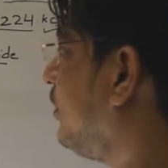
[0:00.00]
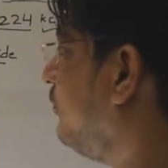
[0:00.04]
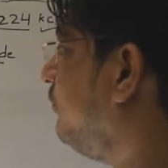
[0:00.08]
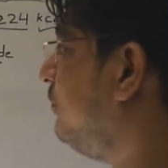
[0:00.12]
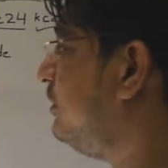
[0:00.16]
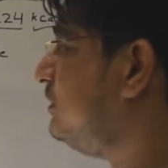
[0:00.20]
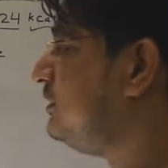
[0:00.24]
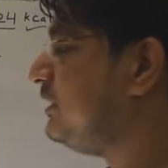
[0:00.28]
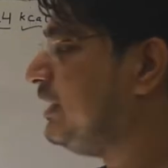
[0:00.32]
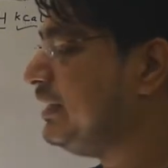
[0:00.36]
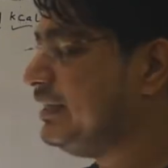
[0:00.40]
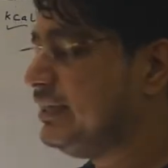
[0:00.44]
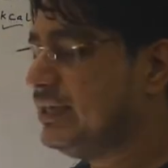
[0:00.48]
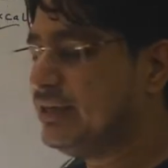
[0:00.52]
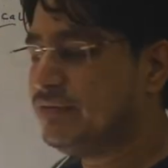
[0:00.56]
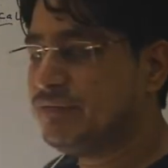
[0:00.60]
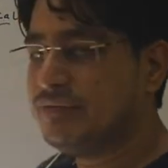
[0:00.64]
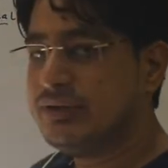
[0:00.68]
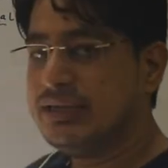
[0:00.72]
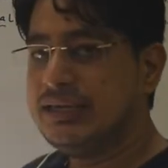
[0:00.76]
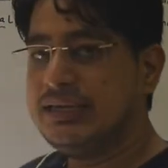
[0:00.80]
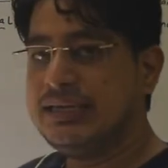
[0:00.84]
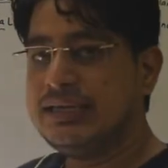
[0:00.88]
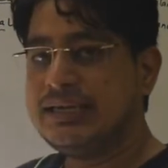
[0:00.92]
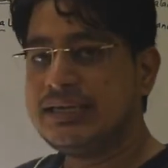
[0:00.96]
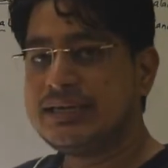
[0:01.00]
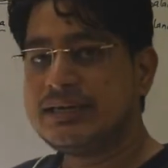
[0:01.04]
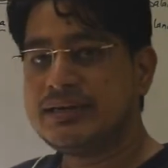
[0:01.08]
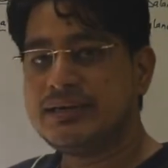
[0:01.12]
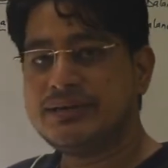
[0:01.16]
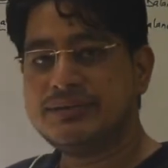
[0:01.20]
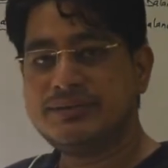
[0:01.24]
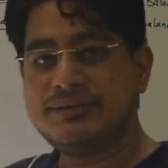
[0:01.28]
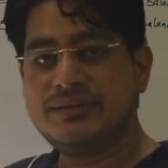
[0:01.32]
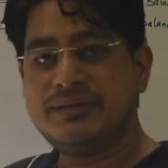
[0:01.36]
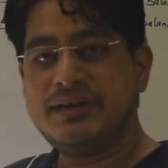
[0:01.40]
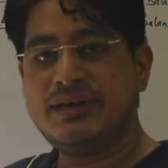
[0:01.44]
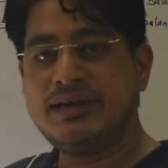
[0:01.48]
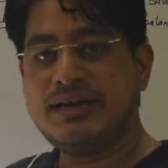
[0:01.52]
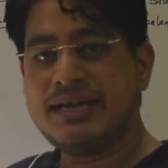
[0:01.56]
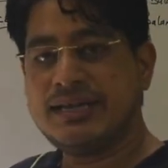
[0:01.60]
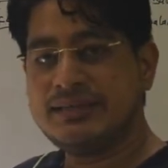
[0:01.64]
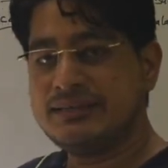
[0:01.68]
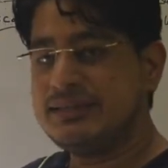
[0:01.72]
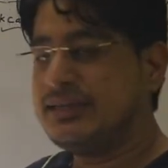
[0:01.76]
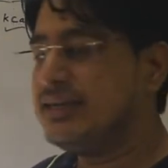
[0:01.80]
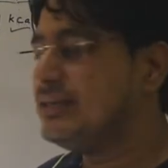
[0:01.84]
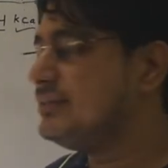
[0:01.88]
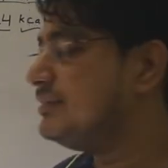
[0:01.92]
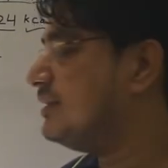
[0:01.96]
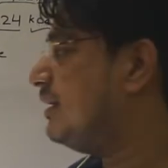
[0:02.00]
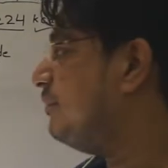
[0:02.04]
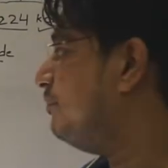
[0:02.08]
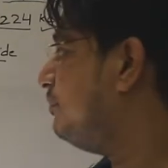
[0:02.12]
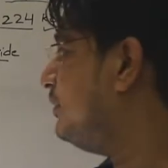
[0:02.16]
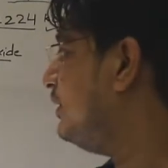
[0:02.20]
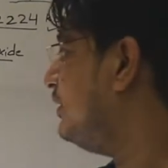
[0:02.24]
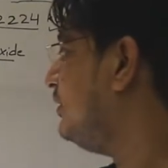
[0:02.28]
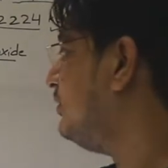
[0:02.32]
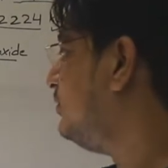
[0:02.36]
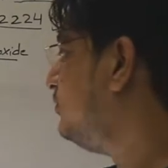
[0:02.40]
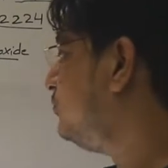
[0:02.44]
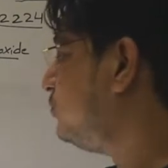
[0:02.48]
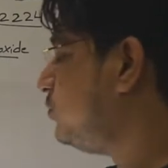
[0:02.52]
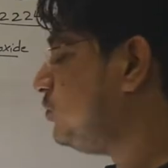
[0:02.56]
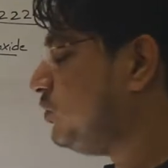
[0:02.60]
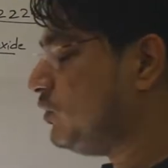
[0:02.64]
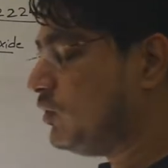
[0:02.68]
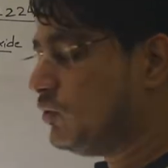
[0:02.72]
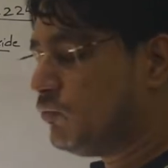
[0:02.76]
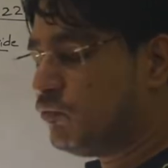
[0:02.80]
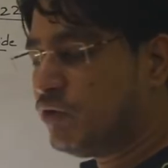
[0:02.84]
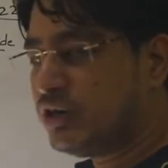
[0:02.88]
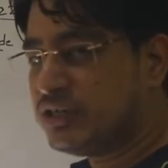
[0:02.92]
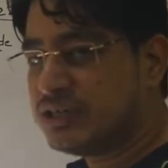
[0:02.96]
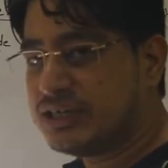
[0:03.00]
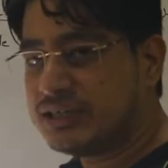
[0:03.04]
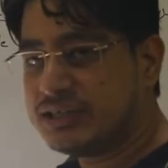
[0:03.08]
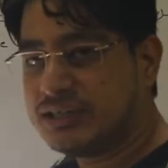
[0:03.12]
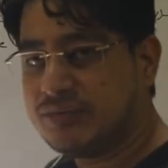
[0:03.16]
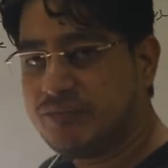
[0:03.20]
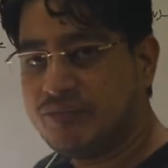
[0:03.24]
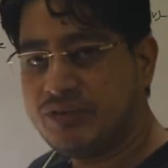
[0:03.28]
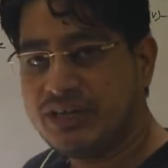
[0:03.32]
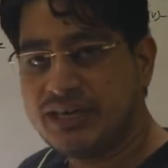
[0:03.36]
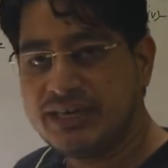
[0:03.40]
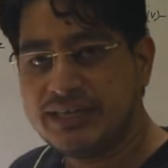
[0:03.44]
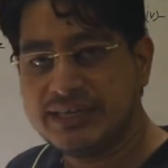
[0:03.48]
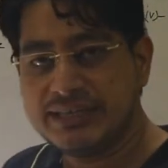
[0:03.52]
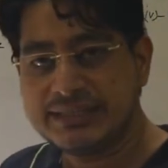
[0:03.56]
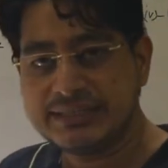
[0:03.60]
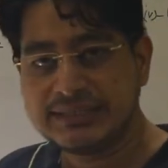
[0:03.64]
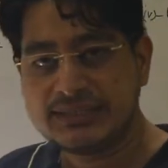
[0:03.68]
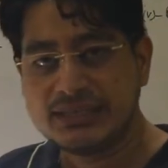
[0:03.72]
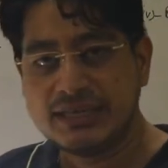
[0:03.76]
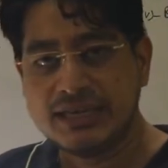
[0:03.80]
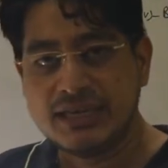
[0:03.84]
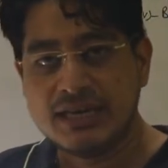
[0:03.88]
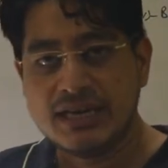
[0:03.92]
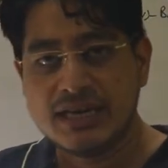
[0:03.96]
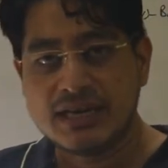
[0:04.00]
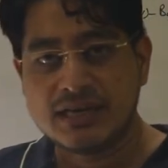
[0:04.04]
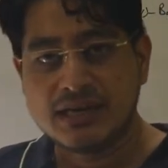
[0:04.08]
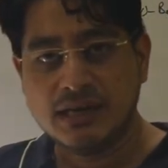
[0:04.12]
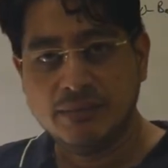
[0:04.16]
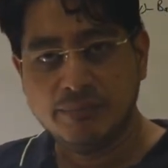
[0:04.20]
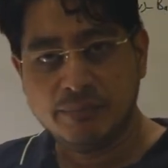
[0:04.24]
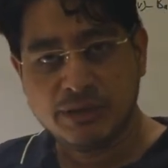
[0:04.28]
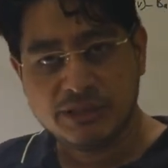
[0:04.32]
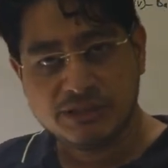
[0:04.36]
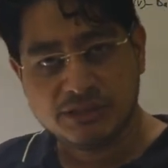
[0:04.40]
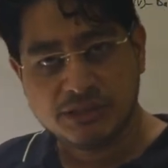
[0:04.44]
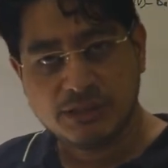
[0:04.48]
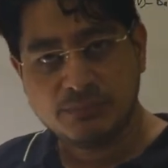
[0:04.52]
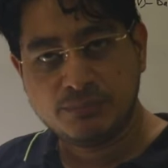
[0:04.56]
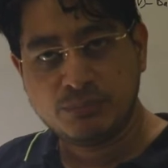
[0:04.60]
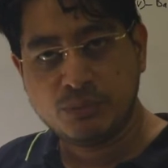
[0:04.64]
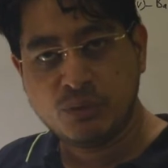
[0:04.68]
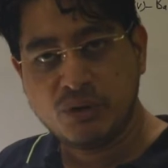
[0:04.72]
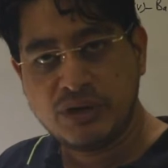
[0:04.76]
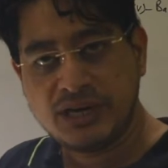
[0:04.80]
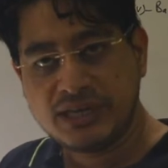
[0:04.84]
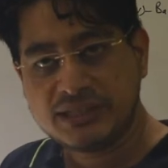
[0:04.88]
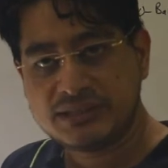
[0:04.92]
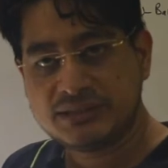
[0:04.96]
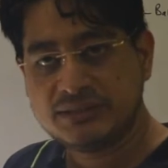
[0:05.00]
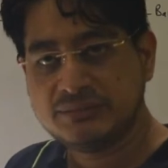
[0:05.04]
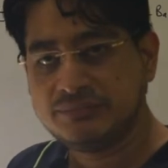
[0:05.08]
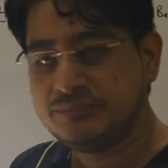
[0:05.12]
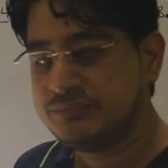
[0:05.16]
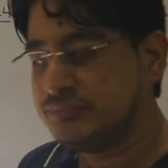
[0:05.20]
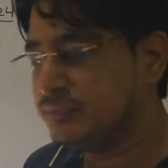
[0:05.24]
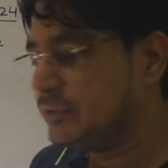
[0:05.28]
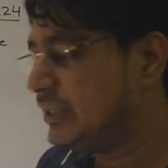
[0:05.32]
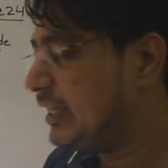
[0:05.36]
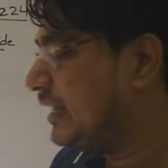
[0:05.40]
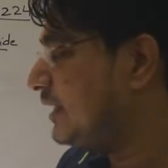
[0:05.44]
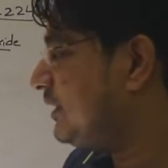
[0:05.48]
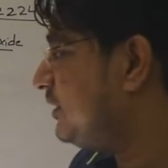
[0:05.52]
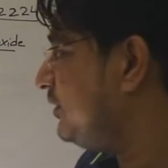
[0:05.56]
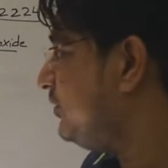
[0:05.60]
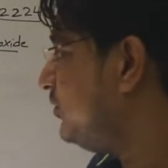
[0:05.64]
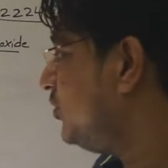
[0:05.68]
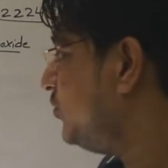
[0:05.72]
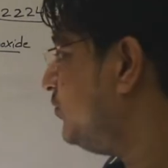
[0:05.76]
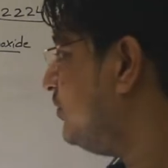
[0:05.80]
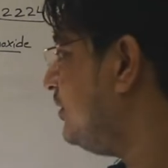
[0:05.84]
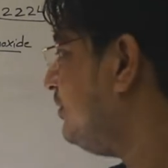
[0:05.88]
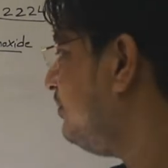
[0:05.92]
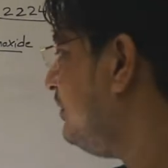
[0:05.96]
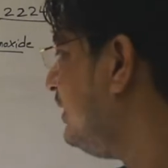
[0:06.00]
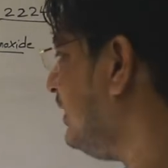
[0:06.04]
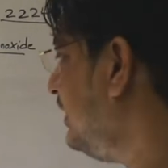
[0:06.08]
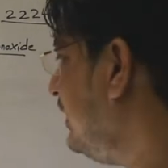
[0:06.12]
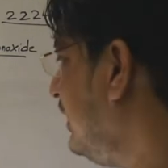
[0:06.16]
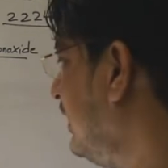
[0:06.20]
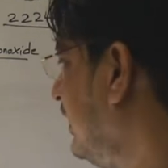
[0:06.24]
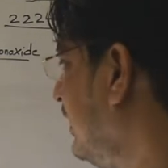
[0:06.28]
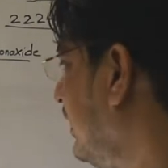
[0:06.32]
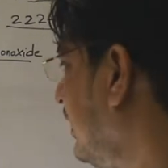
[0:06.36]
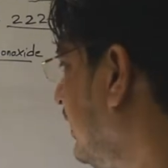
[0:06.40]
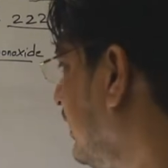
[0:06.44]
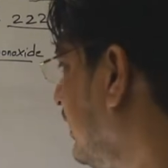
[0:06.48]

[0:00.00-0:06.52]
which I have considered as an example. So what are the various combustion products that you will be